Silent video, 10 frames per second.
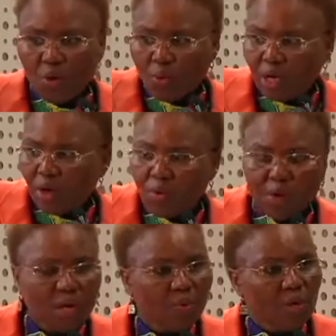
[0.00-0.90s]

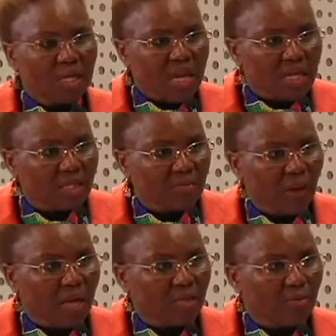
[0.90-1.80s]
were raised
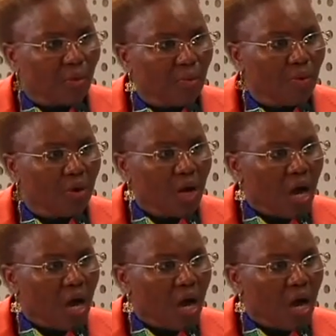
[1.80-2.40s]
by Limpopo.